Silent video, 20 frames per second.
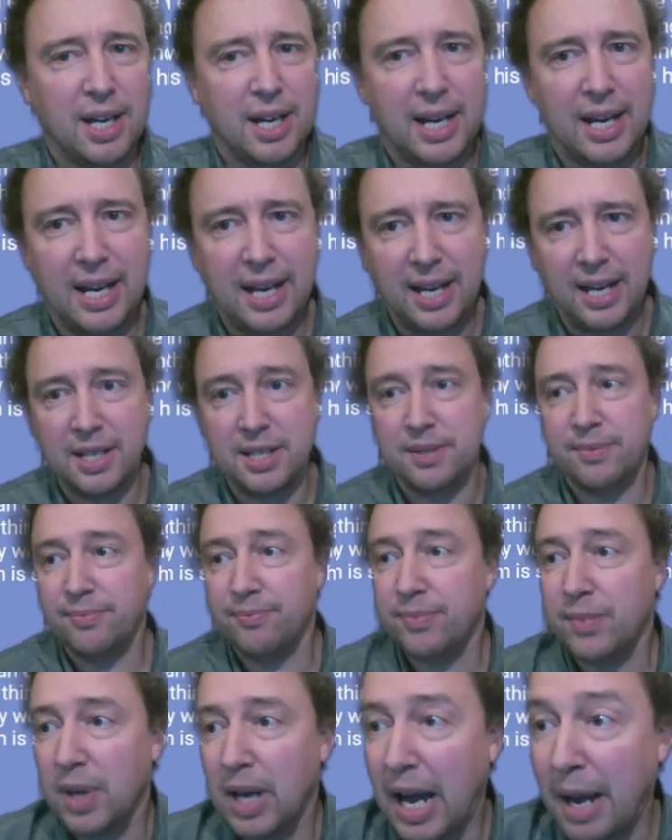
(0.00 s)
I
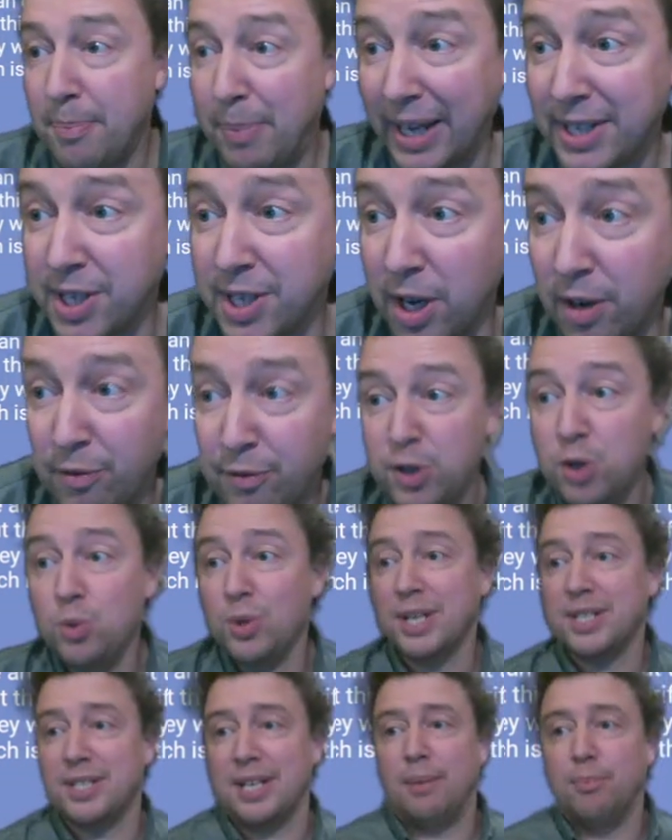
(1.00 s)
picked out a few
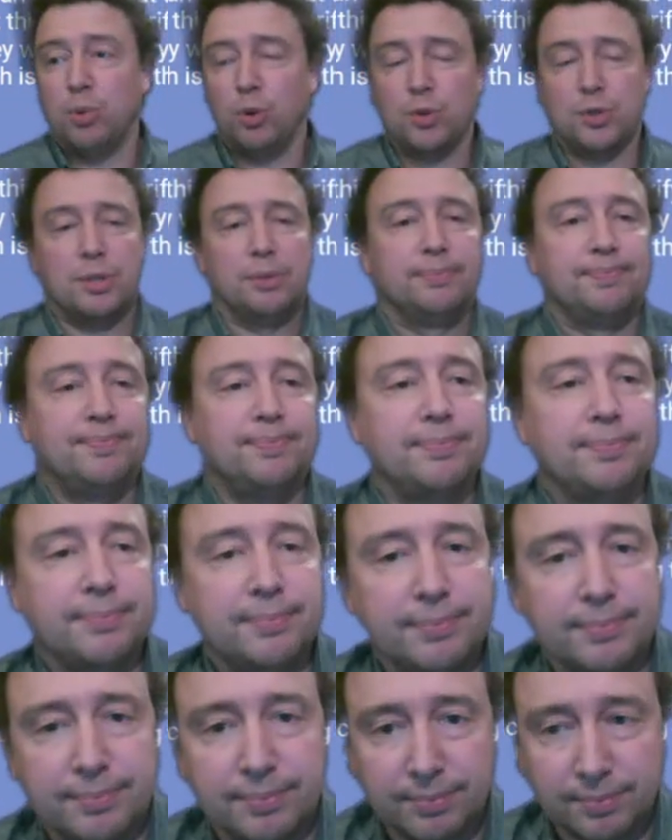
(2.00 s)
examples
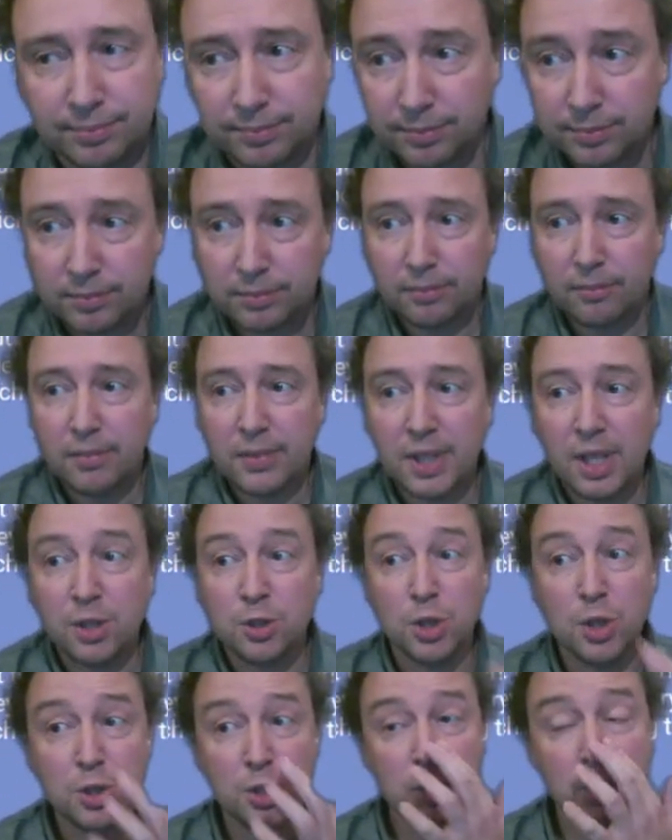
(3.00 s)

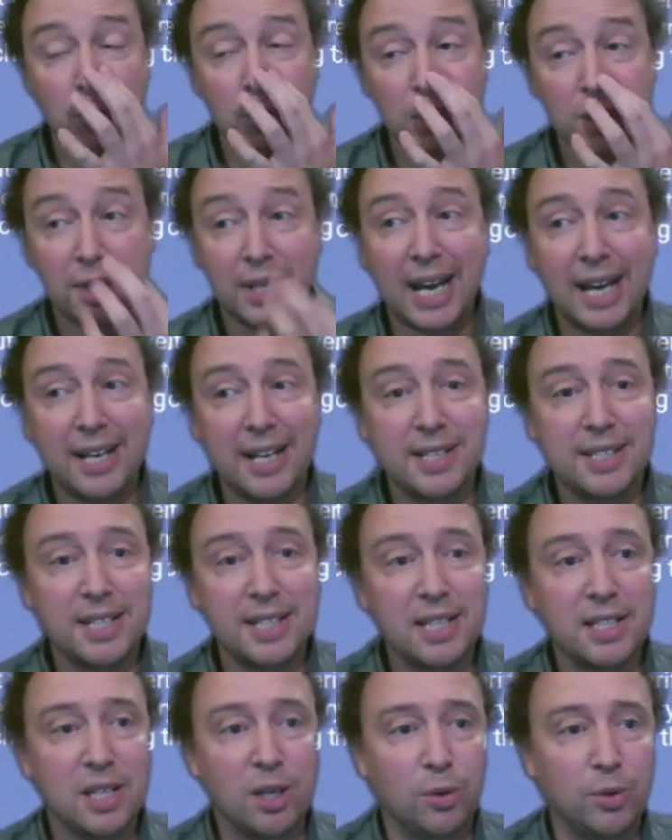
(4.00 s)
just to show you the kind of
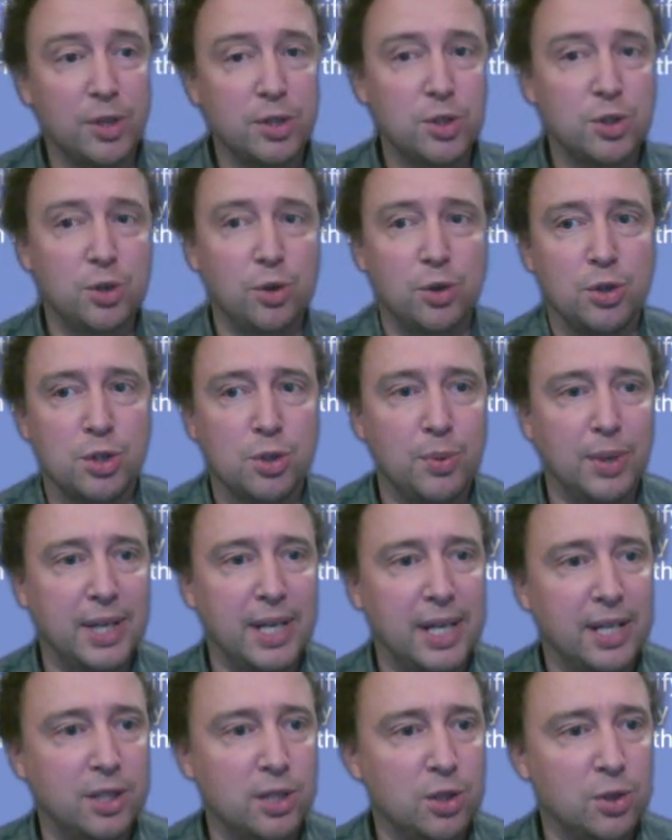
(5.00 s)
detail that students
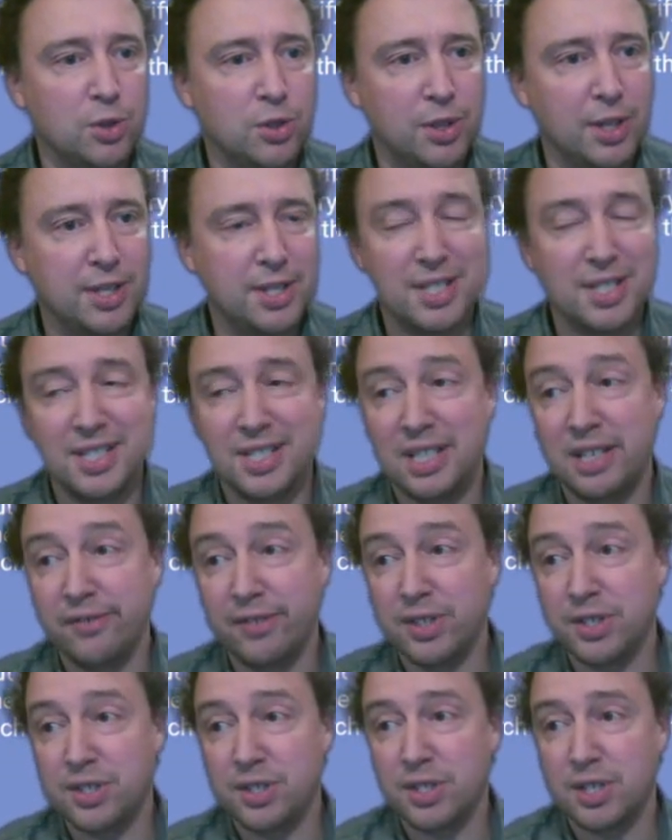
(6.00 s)
went into. So this is
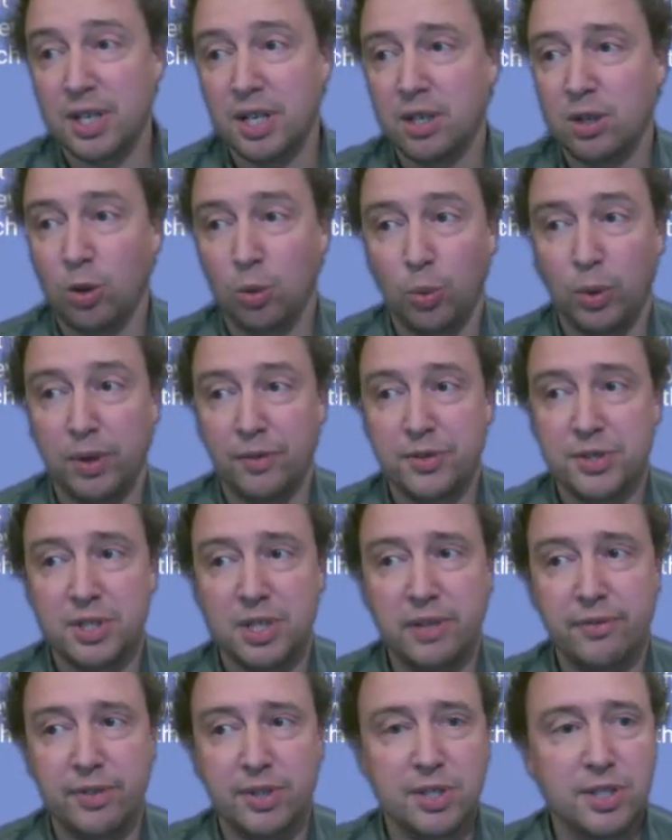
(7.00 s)
Stephen's, or one of
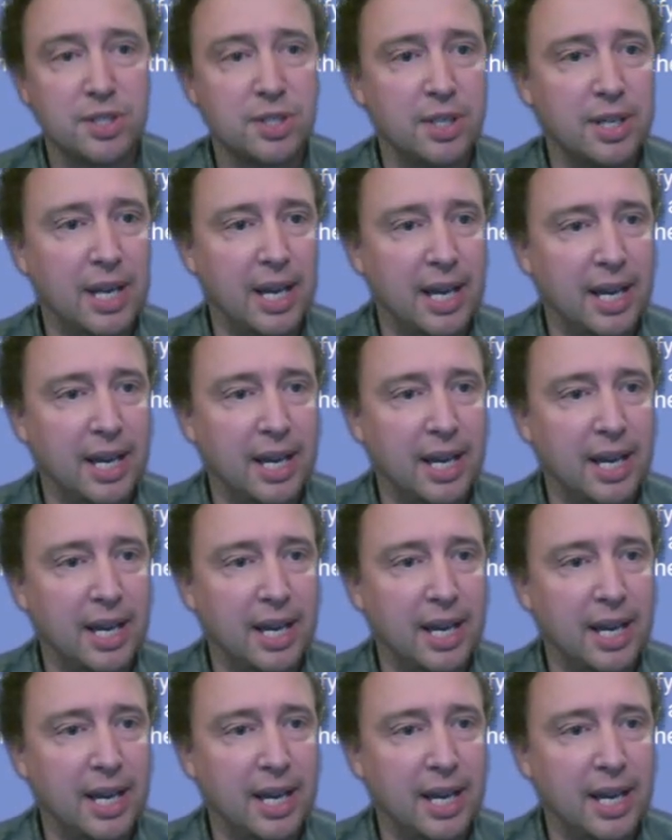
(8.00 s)
Stephen's